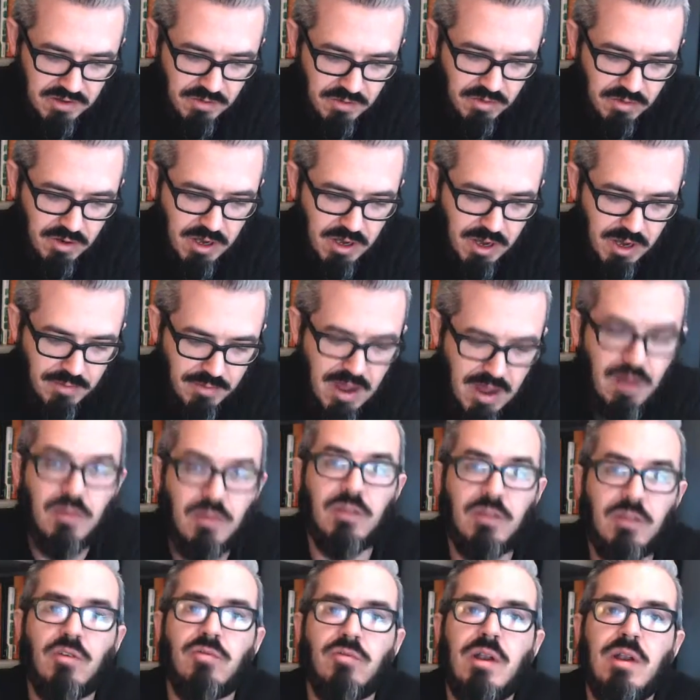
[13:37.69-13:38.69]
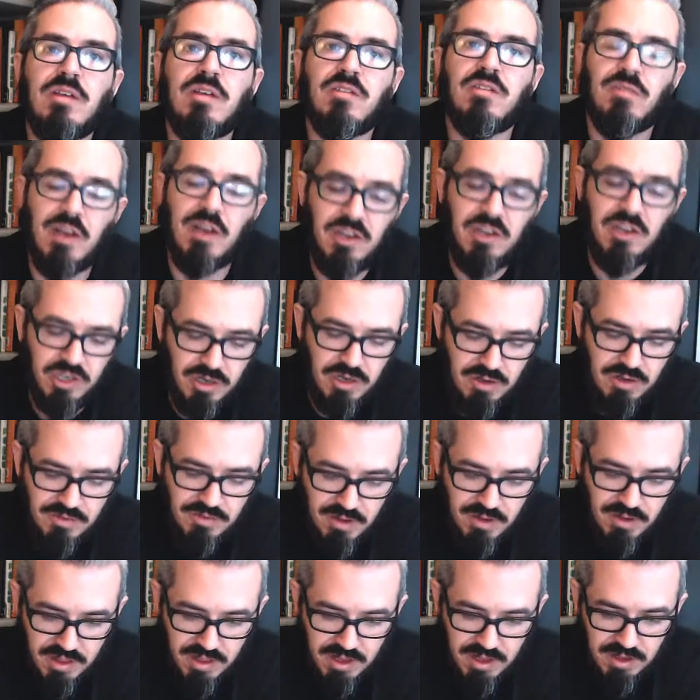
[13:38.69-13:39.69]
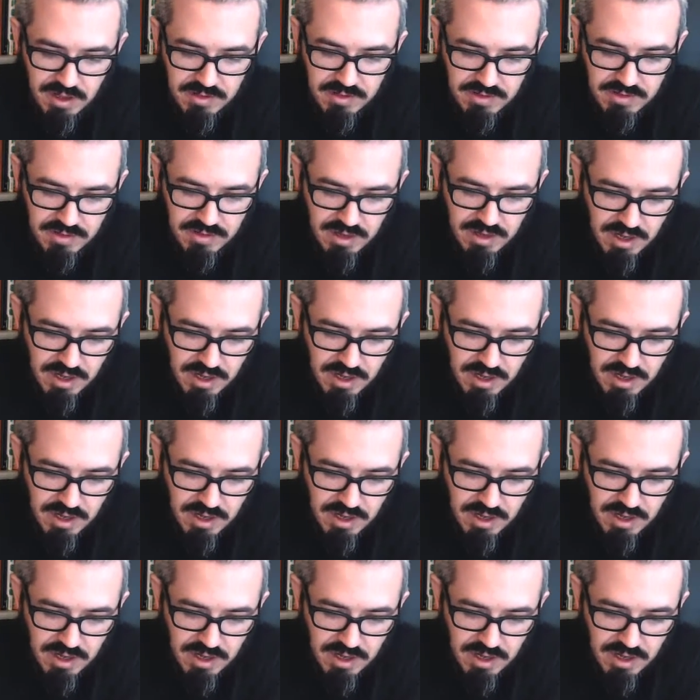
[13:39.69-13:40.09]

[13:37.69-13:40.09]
to bring about the restoration of all things.